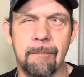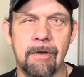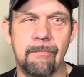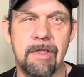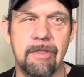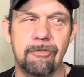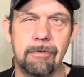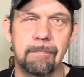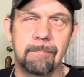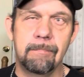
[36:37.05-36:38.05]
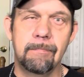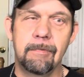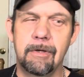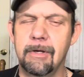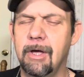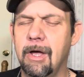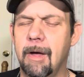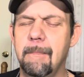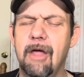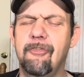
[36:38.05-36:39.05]
but it offends you.
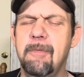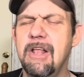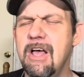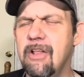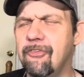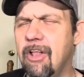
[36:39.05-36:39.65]
That's being honest.